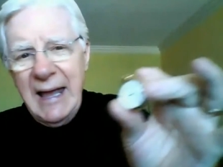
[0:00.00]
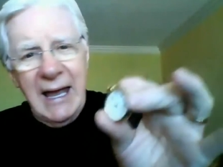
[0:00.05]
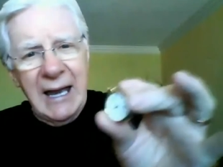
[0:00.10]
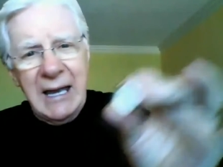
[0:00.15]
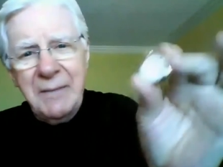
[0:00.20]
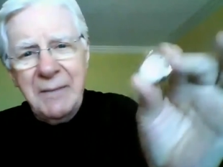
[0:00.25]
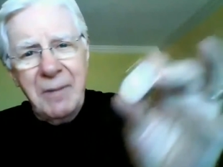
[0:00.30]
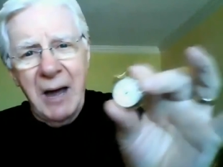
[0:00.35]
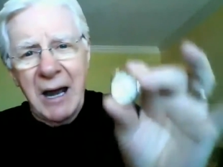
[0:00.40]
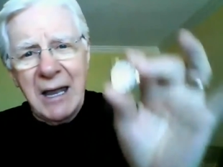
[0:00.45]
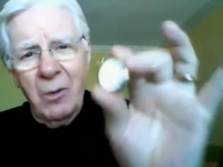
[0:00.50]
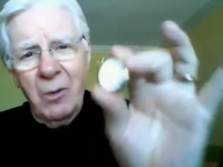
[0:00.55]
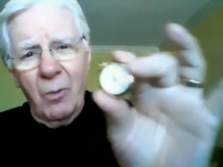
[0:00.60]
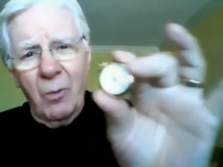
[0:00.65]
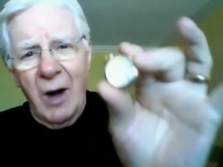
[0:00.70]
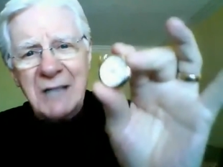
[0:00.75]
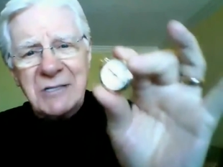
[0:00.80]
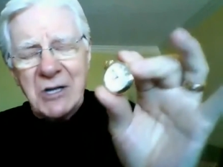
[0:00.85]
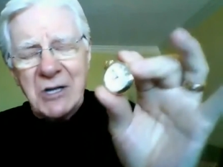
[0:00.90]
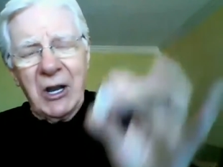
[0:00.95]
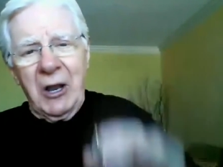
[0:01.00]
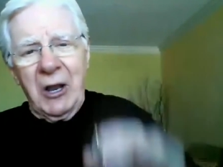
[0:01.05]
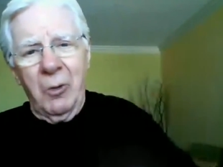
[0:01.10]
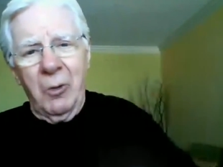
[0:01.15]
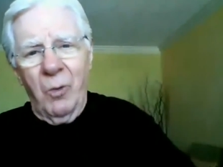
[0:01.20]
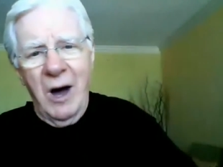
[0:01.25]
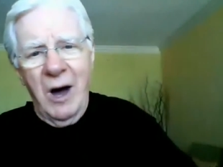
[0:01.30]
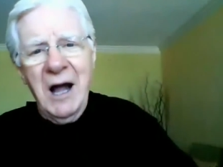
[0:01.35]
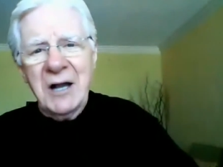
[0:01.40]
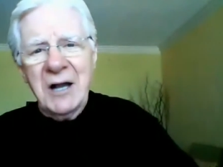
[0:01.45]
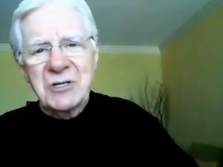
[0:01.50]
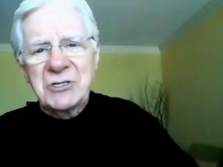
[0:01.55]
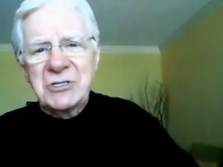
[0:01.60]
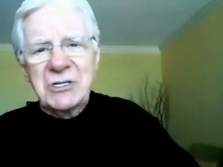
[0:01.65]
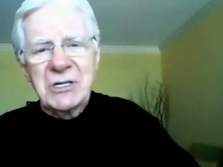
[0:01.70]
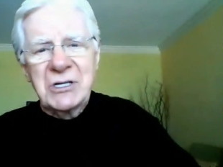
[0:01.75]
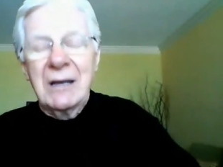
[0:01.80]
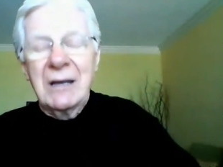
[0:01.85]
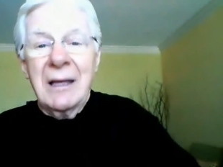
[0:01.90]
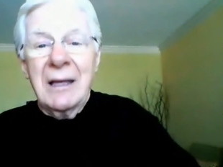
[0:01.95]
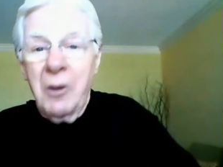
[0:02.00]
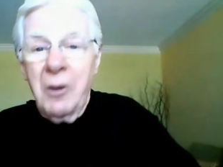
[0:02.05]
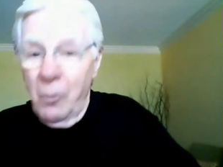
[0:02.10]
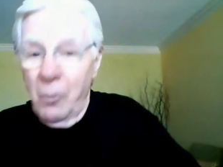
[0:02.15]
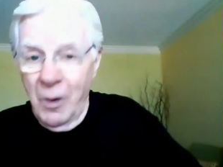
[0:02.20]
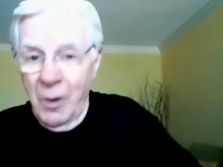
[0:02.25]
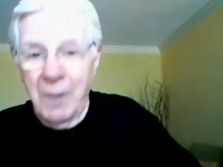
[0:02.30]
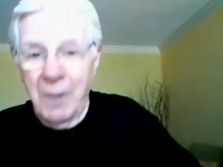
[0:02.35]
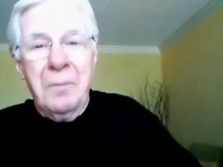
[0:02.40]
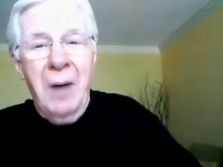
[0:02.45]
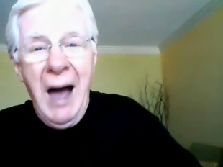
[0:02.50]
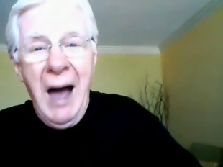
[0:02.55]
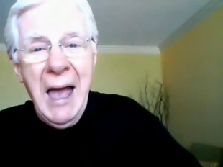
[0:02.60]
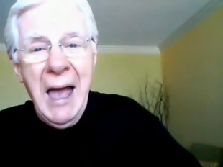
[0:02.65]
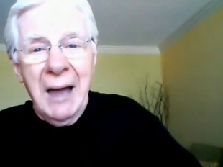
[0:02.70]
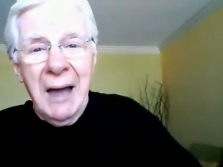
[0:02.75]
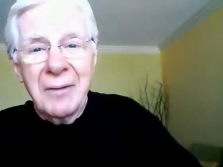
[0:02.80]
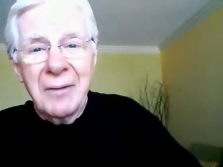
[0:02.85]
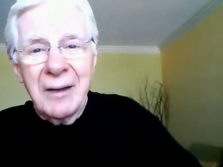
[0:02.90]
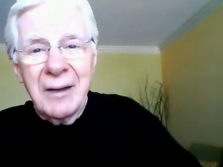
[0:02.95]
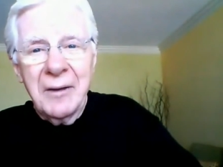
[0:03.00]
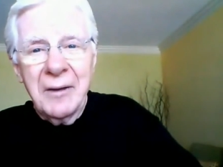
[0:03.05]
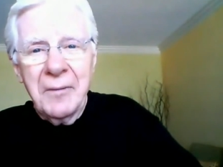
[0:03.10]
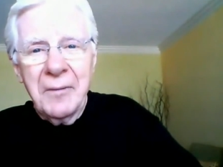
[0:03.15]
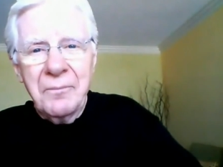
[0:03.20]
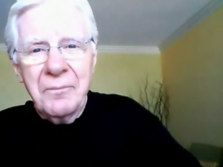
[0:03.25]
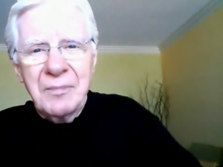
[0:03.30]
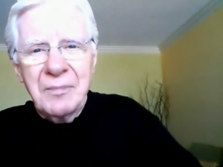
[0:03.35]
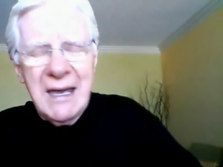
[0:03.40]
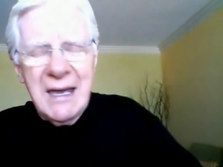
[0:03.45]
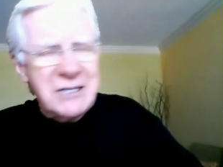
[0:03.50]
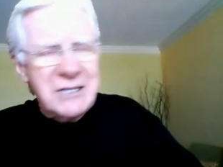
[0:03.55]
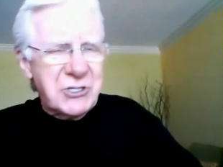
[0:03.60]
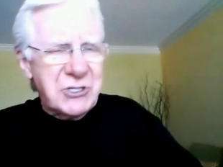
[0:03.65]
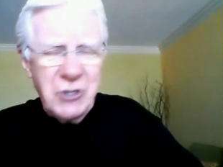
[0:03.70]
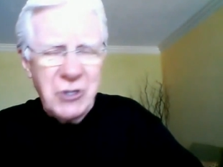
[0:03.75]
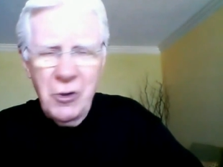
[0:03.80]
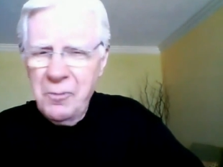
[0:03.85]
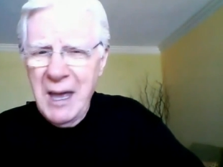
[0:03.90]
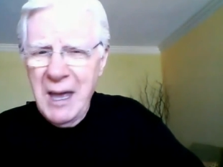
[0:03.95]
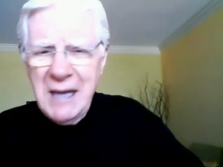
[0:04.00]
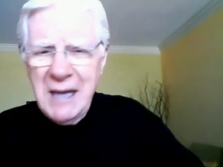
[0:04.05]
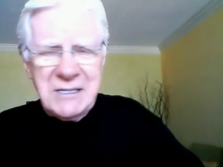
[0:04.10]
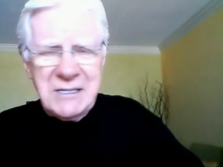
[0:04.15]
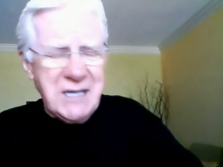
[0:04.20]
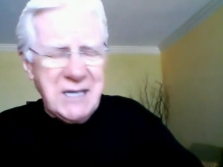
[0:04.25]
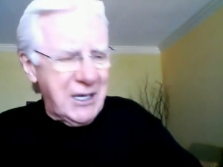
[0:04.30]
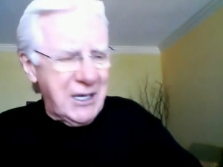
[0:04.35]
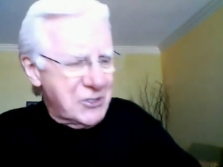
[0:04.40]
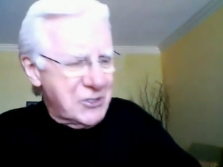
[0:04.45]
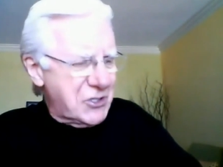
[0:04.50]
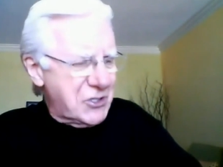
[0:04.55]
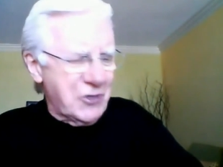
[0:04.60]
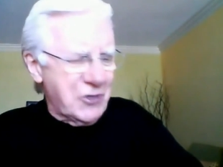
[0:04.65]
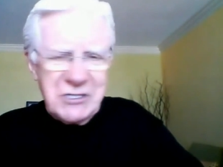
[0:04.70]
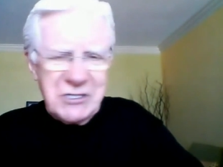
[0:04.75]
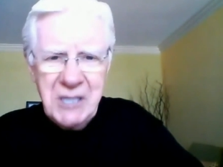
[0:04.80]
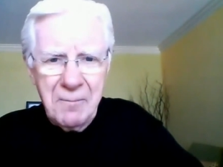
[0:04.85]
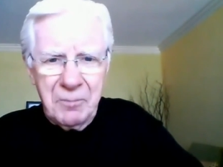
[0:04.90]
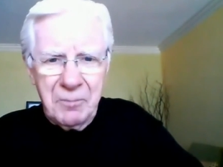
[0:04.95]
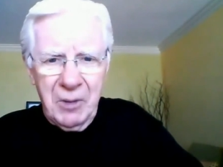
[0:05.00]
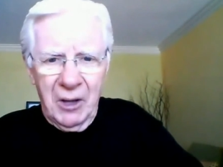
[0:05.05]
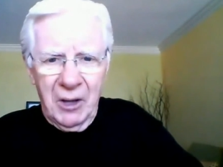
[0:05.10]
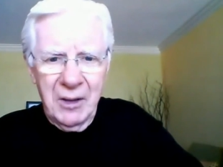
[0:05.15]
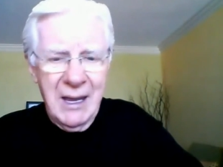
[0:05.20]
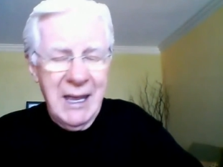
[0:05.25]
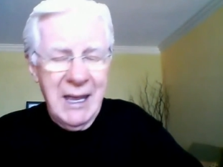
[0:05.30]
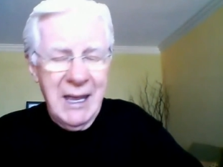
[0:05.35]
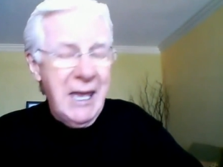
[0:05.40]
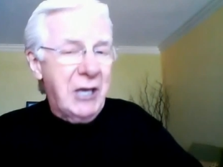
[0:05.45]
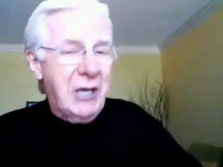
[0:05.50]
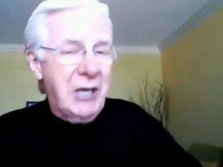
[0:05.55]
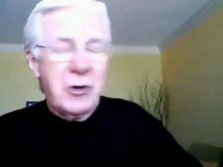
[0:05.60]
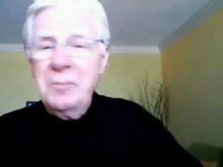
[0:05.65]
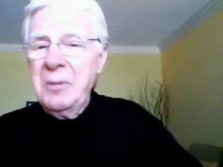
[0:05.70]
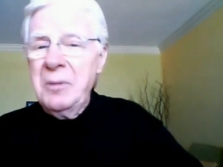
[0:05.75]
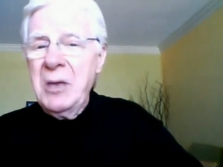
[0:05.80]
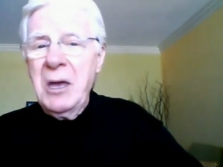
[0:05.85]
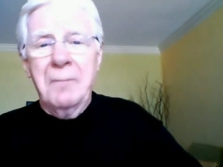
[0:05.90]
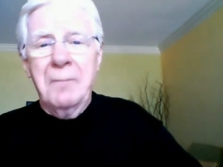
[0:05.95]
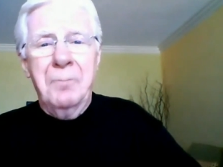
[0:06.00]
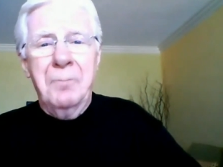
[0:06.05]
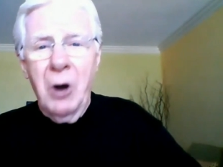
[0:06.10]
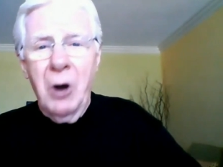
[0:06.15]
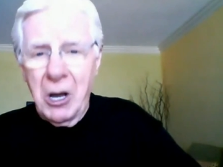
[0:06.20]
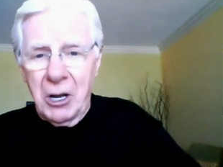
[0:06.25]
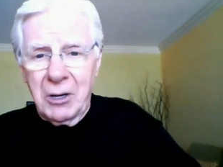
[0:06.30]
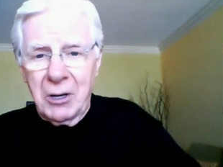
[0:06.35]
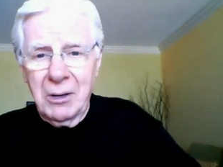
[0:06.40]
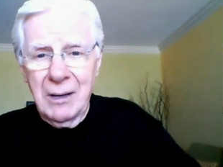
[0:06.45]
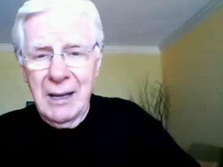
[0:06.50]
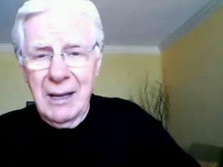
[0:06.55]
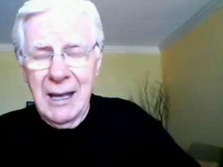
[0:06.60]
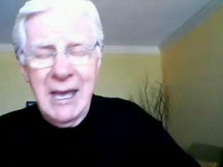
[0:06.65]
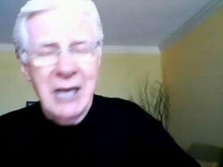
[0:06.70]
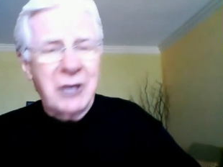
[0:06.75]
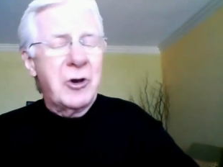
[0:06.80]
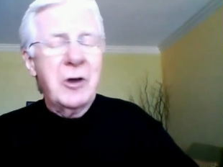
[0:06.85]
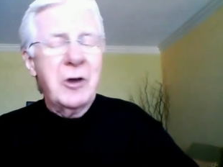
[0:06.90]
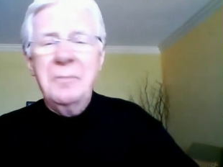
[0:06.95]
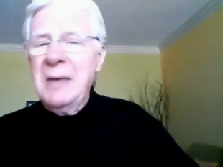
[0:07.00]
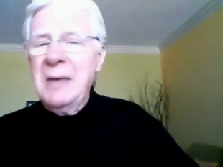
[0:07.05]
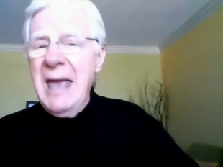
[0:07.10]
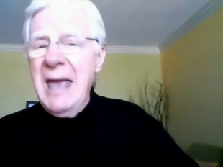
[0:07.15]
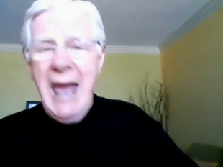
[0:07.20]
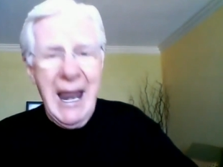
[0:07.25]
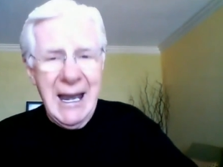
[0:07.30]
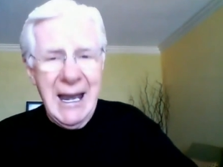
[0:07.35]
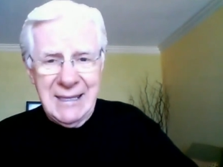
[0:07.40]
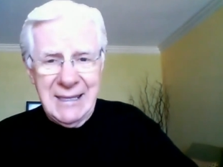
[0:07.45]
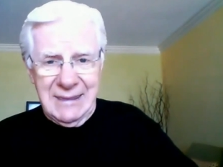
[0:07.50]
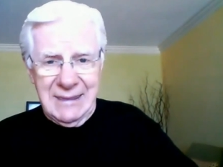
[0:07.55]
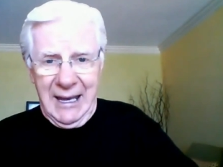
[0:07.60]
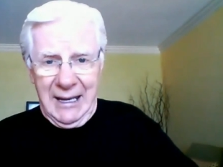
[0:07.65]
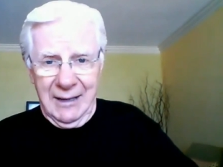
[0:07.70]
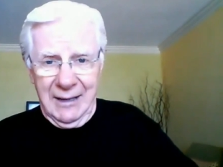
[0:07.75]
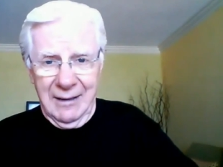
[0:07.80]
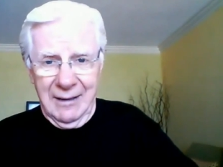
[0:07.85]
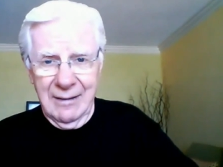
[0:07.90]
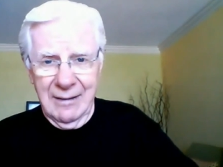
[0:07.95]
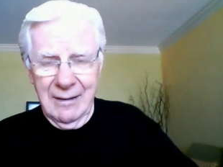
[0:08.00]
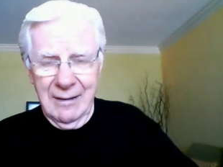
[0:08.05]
Anybody that wants a little watch would buy it. It's so basic and so simple. It could be a book. It could be anything.